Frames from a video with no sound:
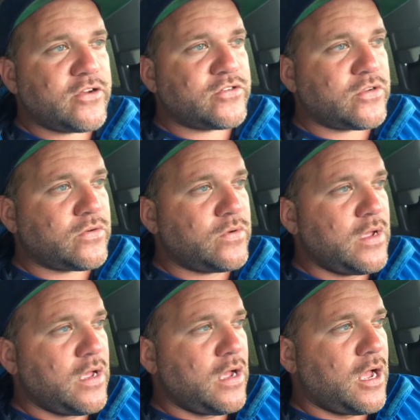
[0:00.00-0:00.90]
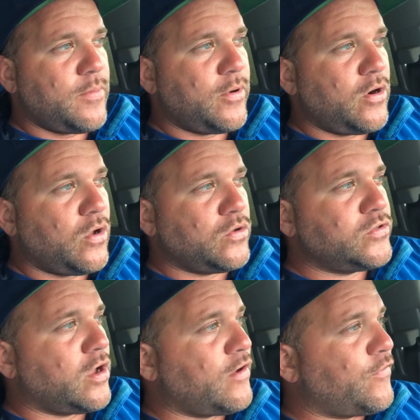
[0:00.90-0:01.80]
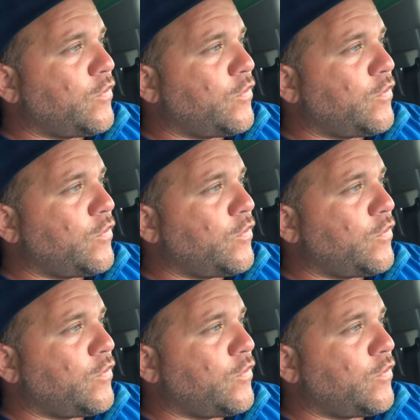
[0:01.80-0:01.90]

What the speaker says: So I'm gonna hold off,